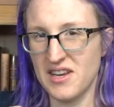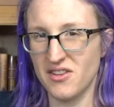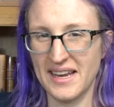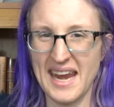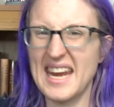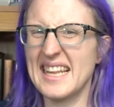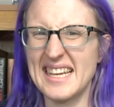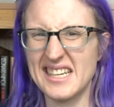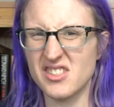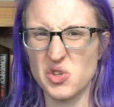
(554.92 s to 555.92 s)
feel, like,
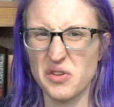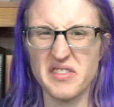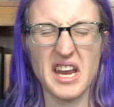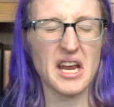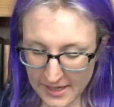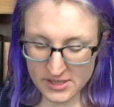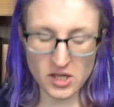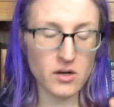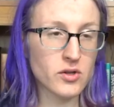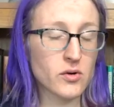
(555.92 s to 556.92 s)
alien sort of thing. And
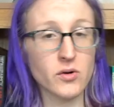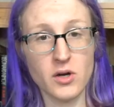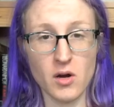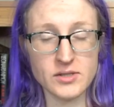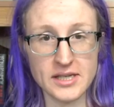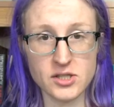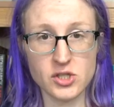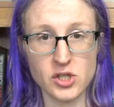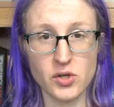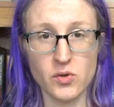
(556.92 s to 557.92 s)
so the crew goes
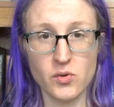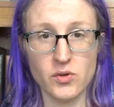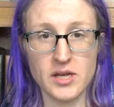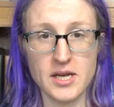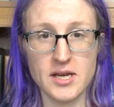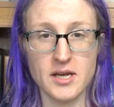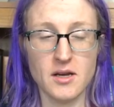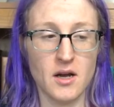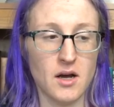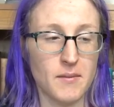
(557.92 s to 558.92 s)
into the
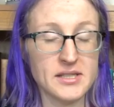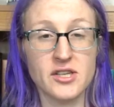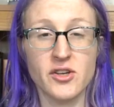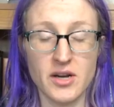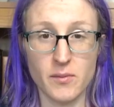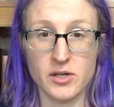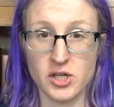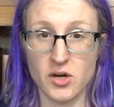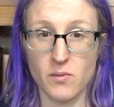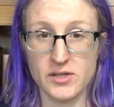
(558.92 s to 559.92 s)
Mycelial Network
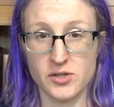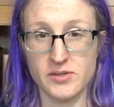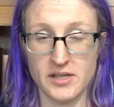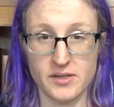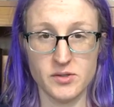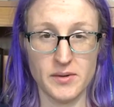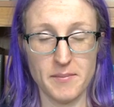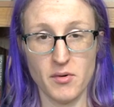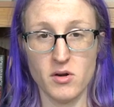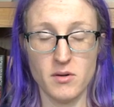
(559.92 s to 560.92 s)
to go rescue Tilly. So we
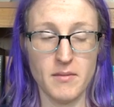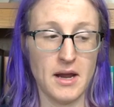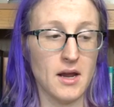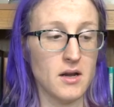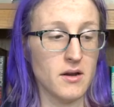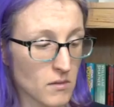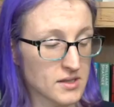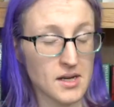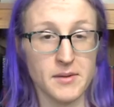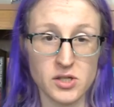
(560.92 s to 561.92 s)
get Burnham and
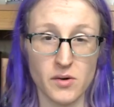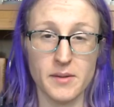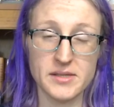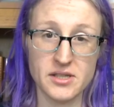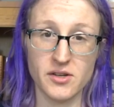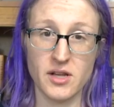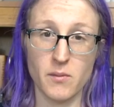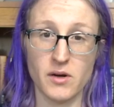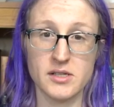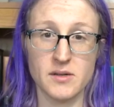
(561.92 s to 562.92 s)
Stamets going to the Mycelial
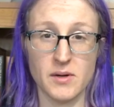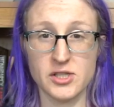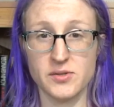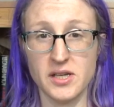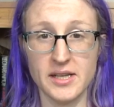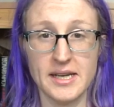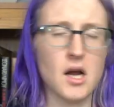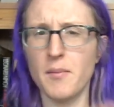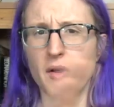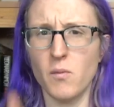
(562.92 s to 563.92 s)
Network to rescue Tilly.
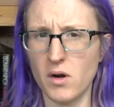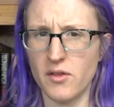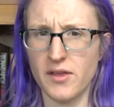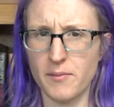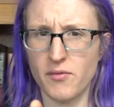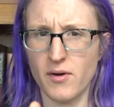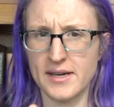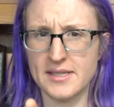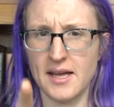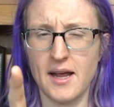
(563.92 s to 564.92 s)
One other thing before I
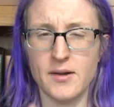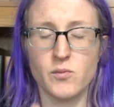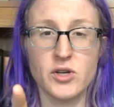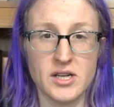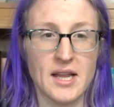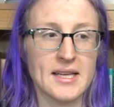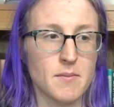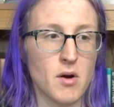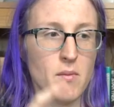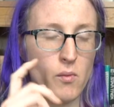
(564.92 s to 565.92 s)
get to that, I did like the
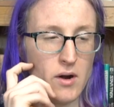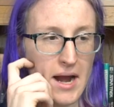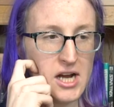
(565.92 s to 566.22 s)
moment where